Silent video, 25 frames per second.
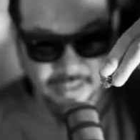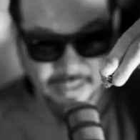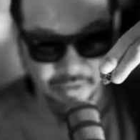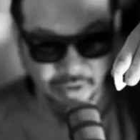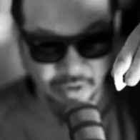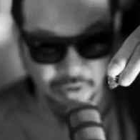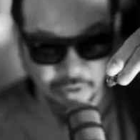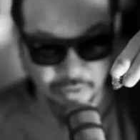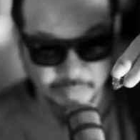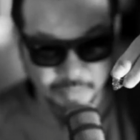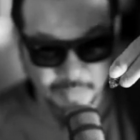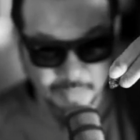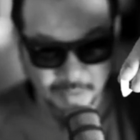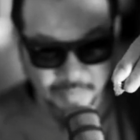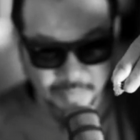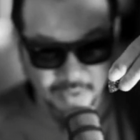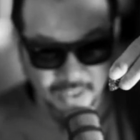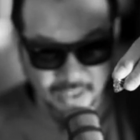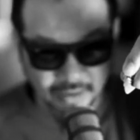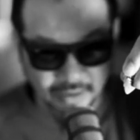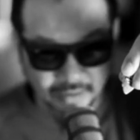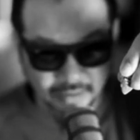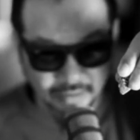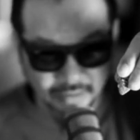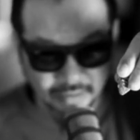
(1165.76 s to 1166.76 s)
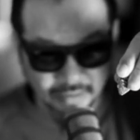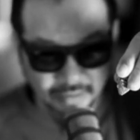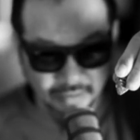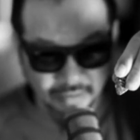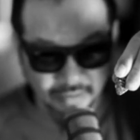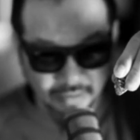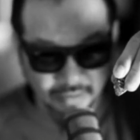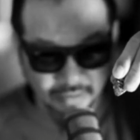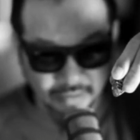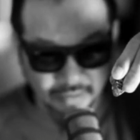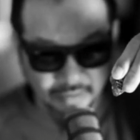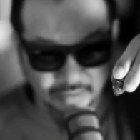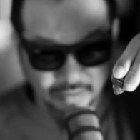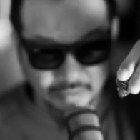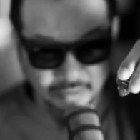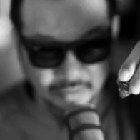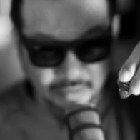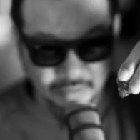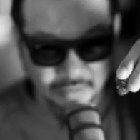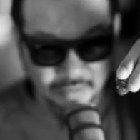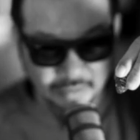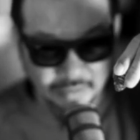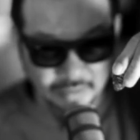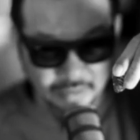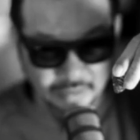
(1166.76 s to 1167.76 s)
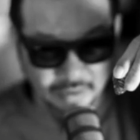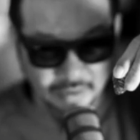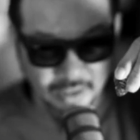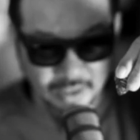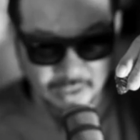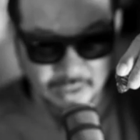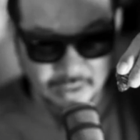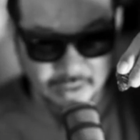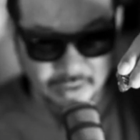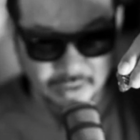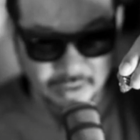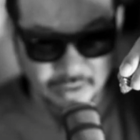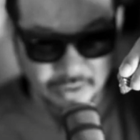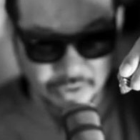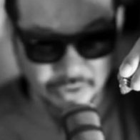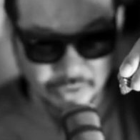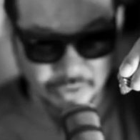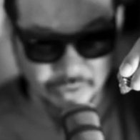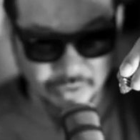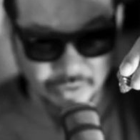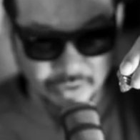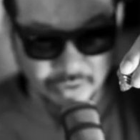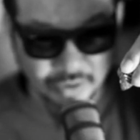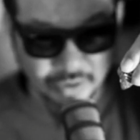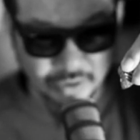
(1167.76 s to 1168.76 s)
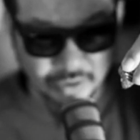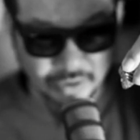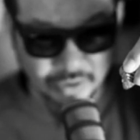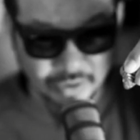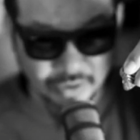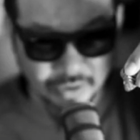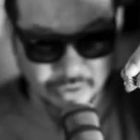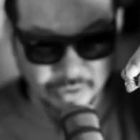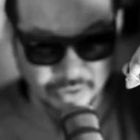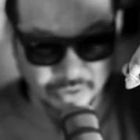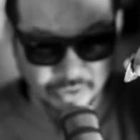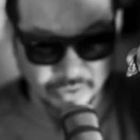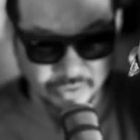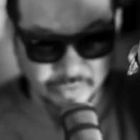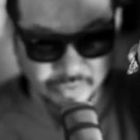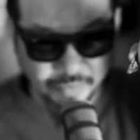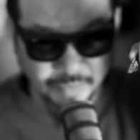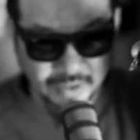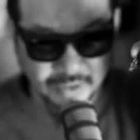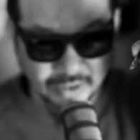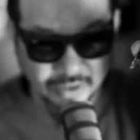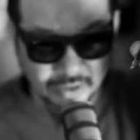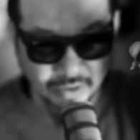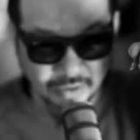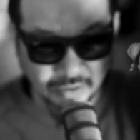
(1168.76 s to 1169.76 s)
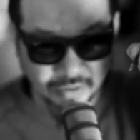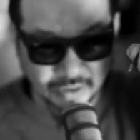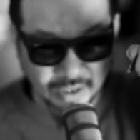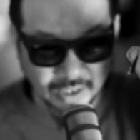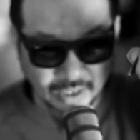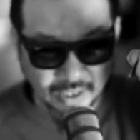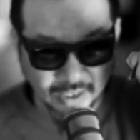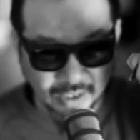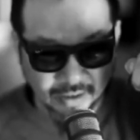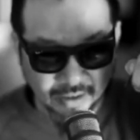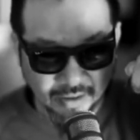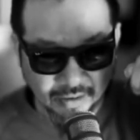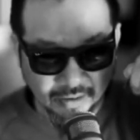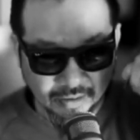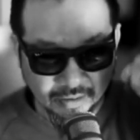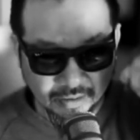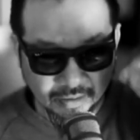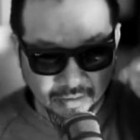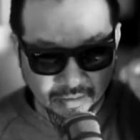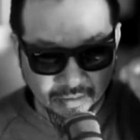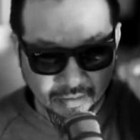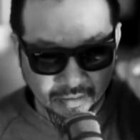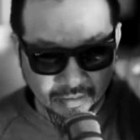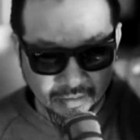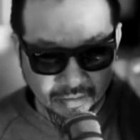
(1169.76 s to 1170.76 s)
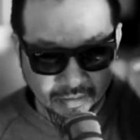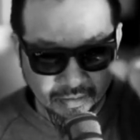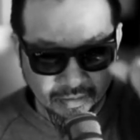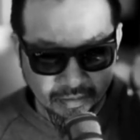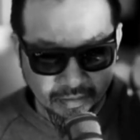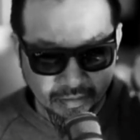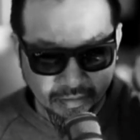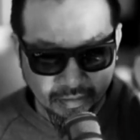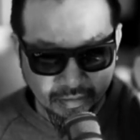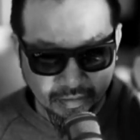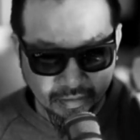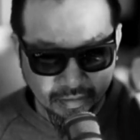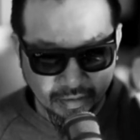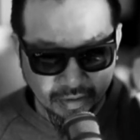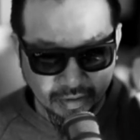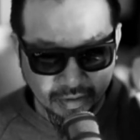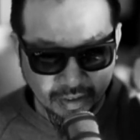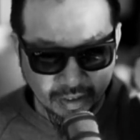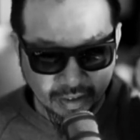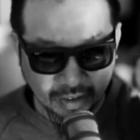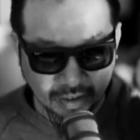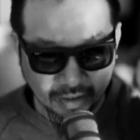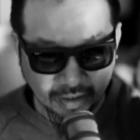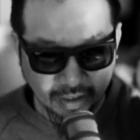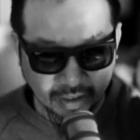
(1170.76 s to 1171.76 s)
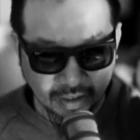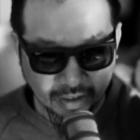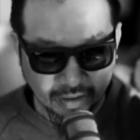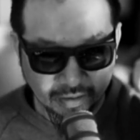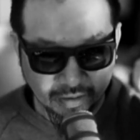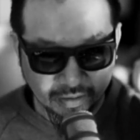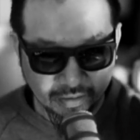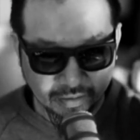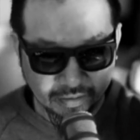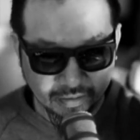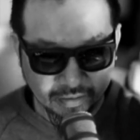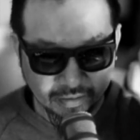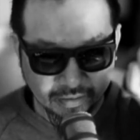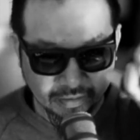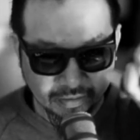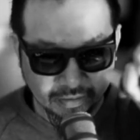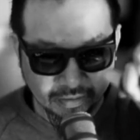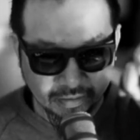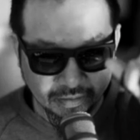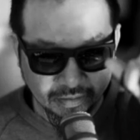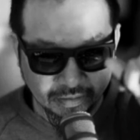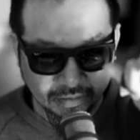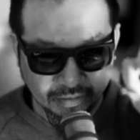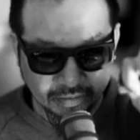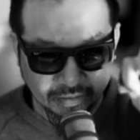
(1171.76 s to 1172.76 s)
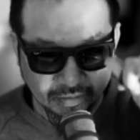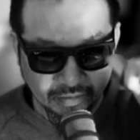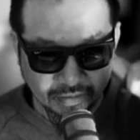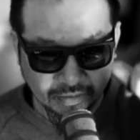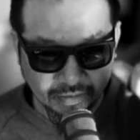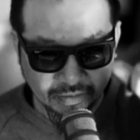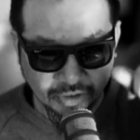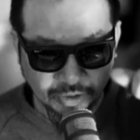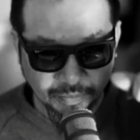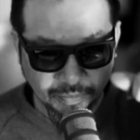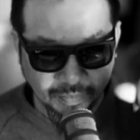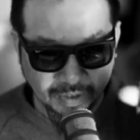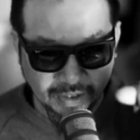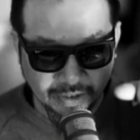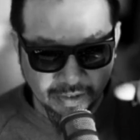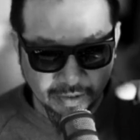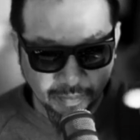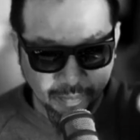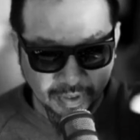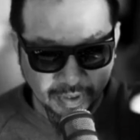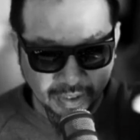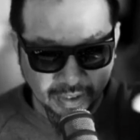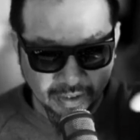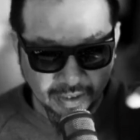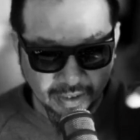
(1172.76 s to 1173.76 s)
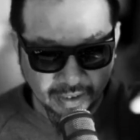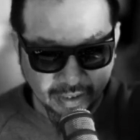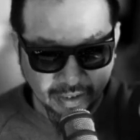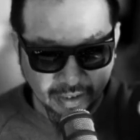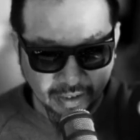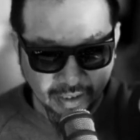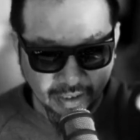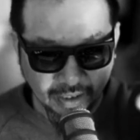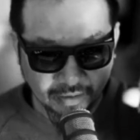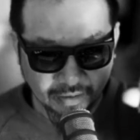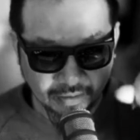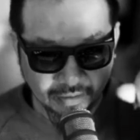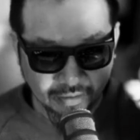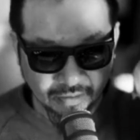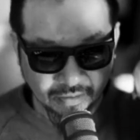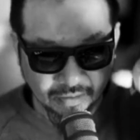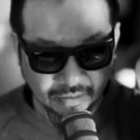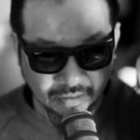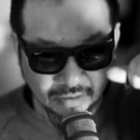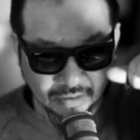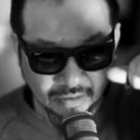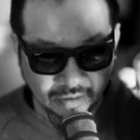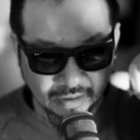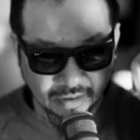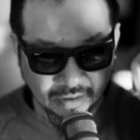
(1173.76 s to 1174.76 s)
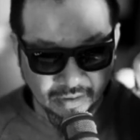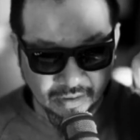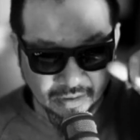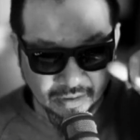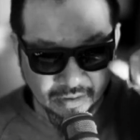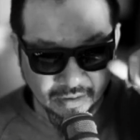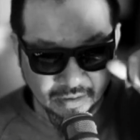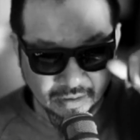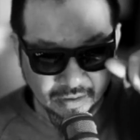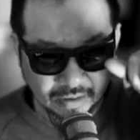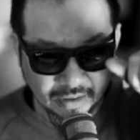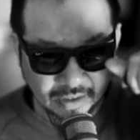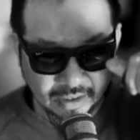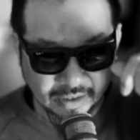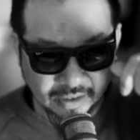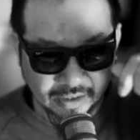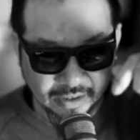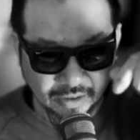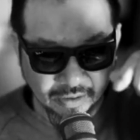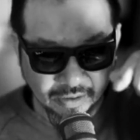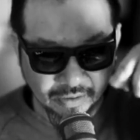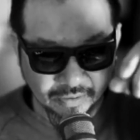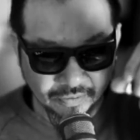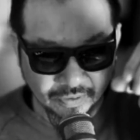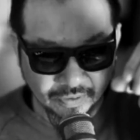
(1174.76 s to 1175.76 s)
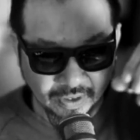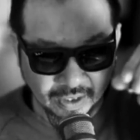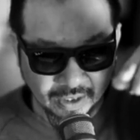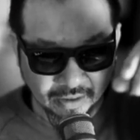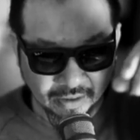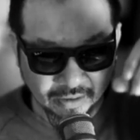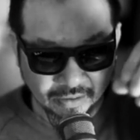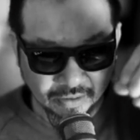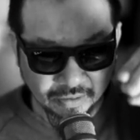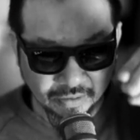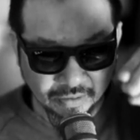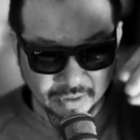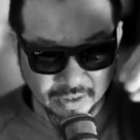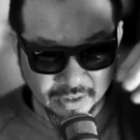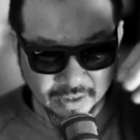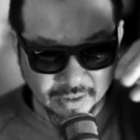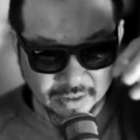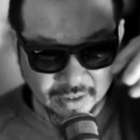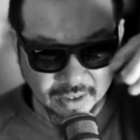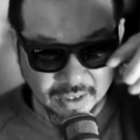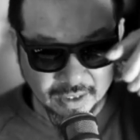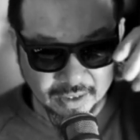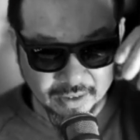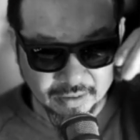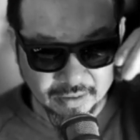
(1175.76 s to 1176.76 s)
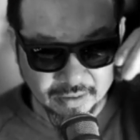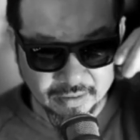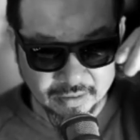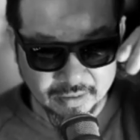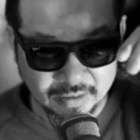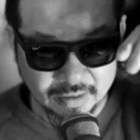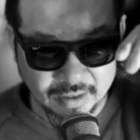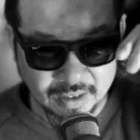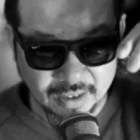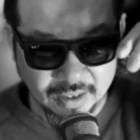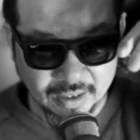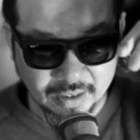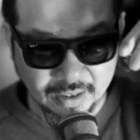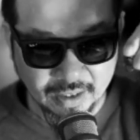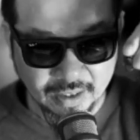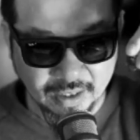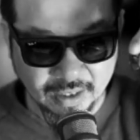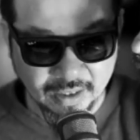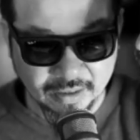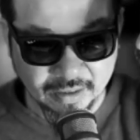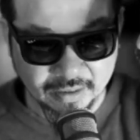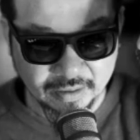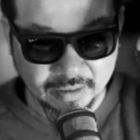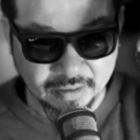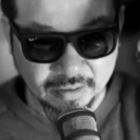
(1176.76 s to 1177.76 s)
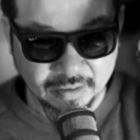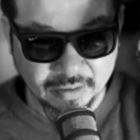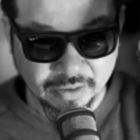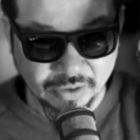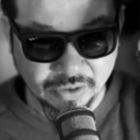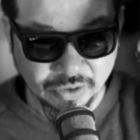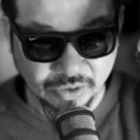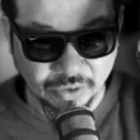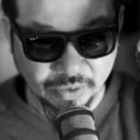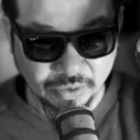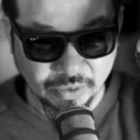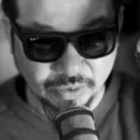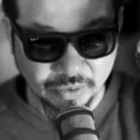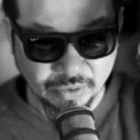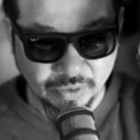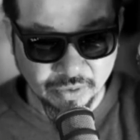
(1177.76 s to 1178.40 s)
I hold my pick. And you're sort of meant to hold it like that. You're meant to pick like that instead of like holding it like that. So